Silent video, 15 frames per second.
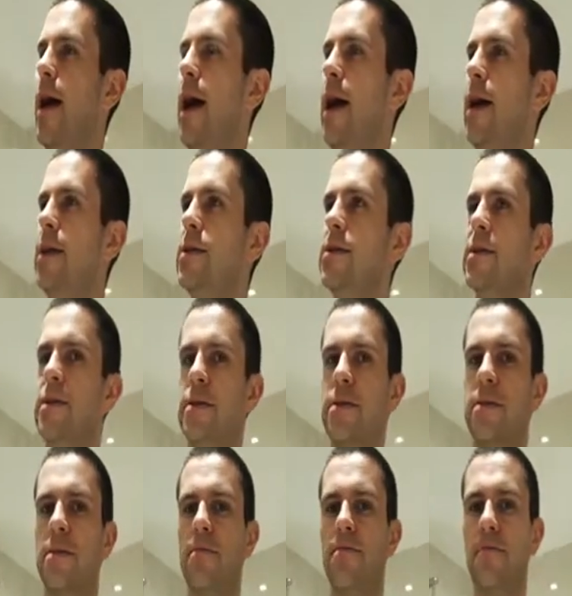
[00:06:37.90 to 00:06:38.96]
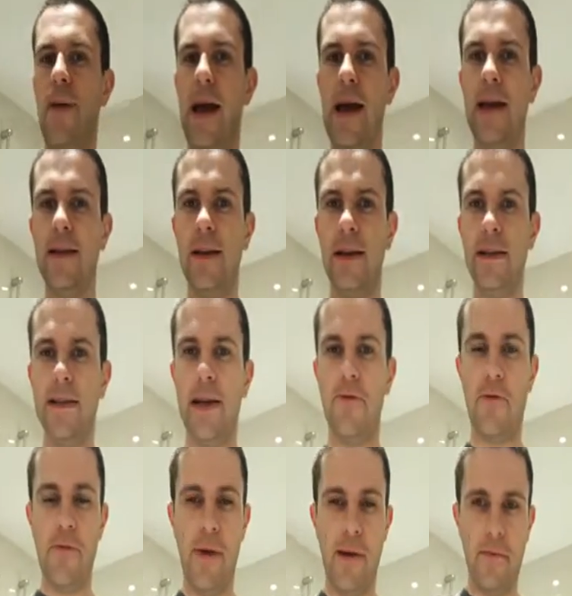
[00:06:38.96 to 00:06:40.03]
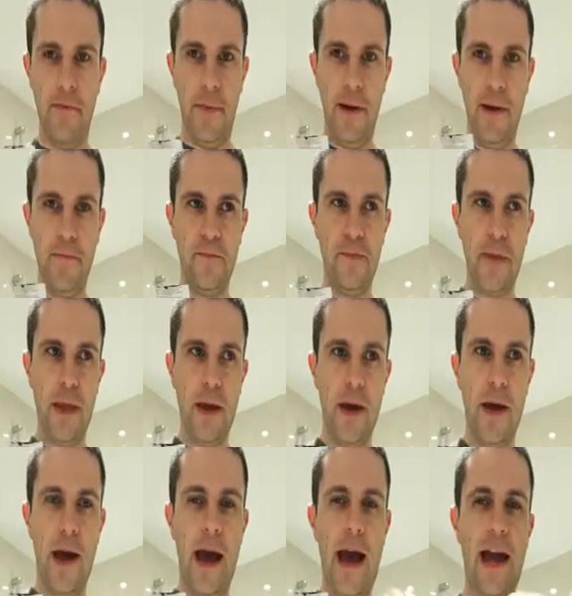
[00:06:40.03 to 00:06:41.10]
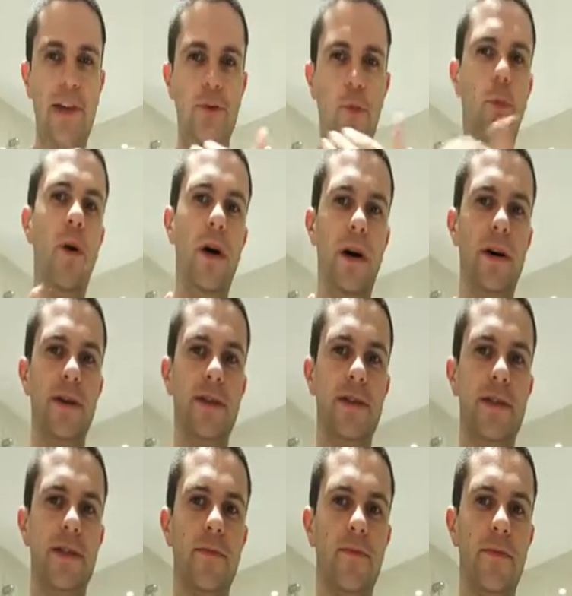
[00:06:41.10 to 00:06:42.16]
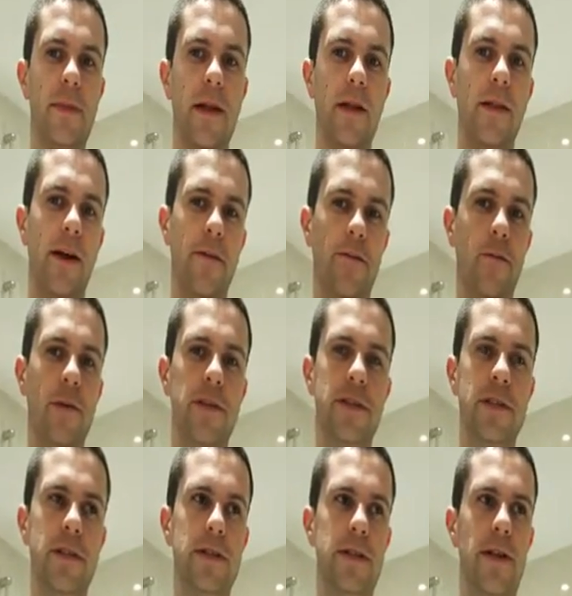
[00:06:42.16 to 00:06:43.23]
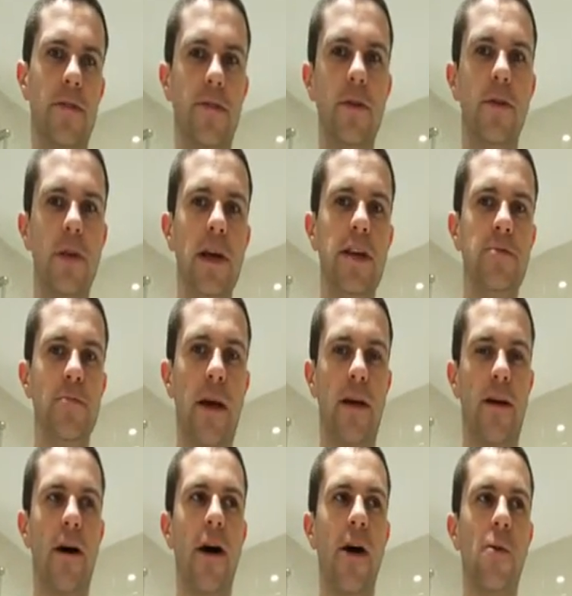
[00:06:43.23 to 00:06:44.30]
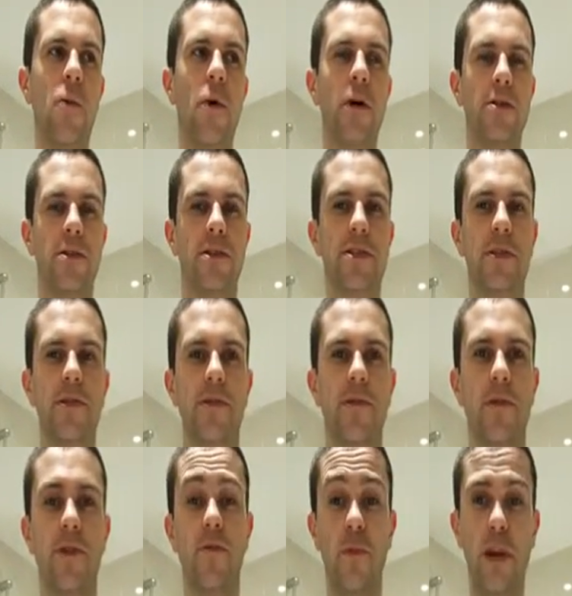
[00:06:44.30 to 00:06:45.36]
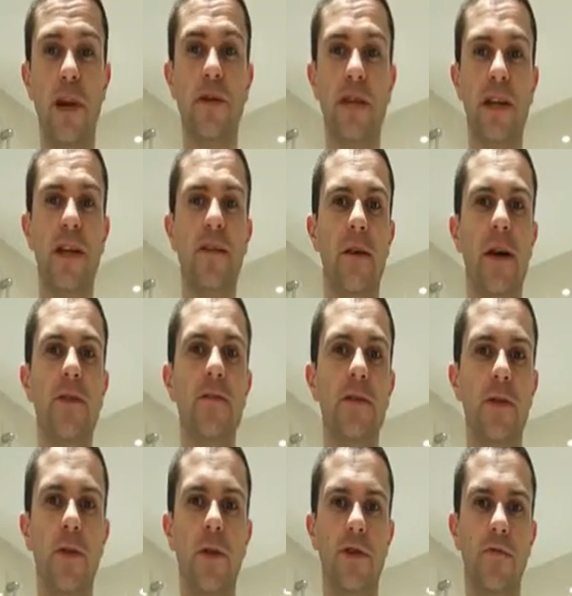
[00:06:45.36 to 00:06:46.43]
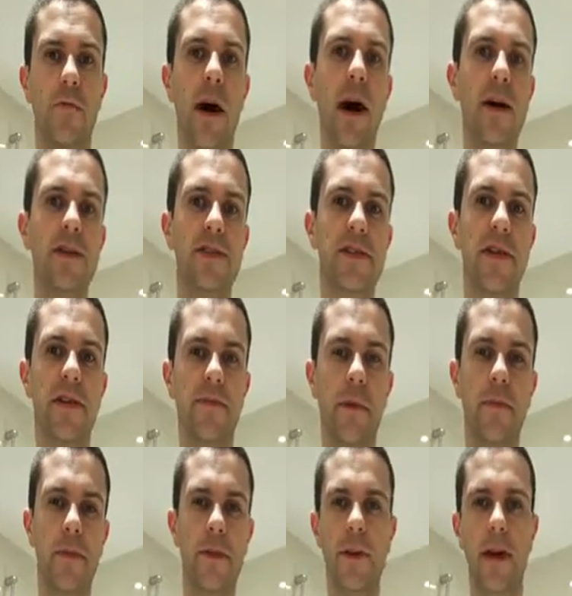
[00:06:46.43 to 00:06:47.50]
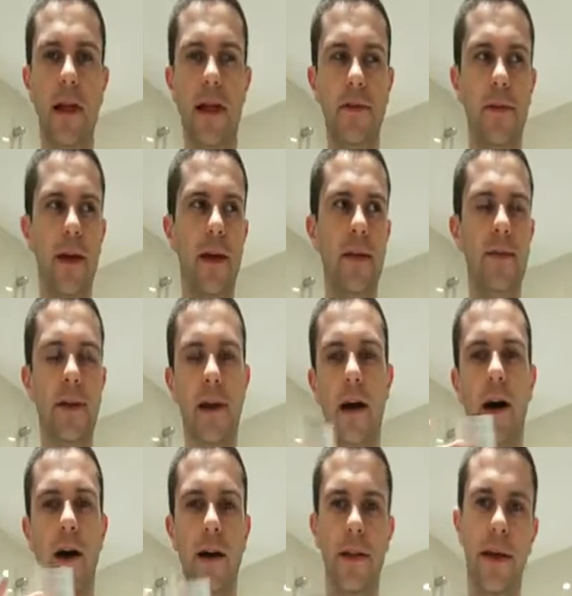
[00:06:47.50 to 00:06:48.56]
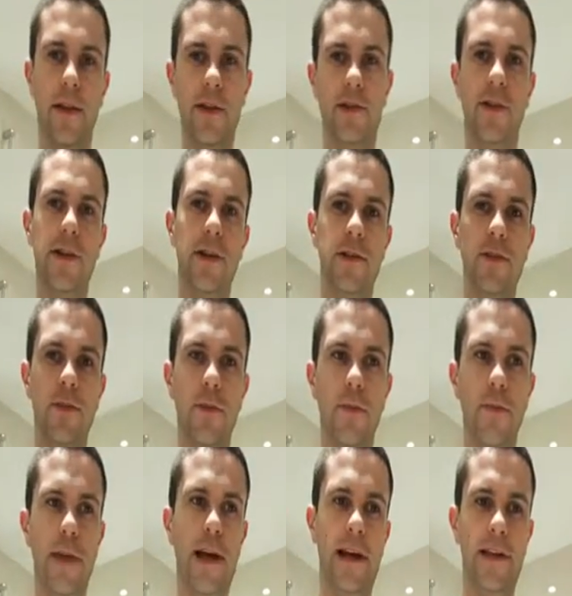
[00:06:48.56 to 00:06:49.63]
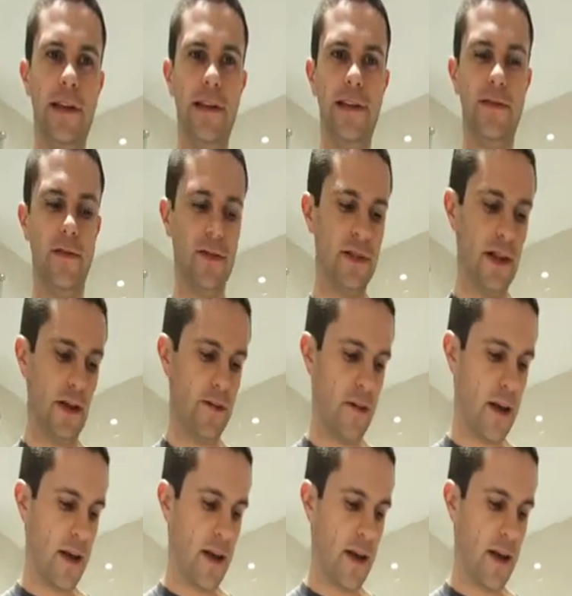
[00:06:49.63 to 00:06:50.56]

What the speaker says: As bad as I remember, and worse. Like, for instance, a few years back, when I was a kid, I used to watch Mask. Remember the car that could turn into a plane and that sort of stuff?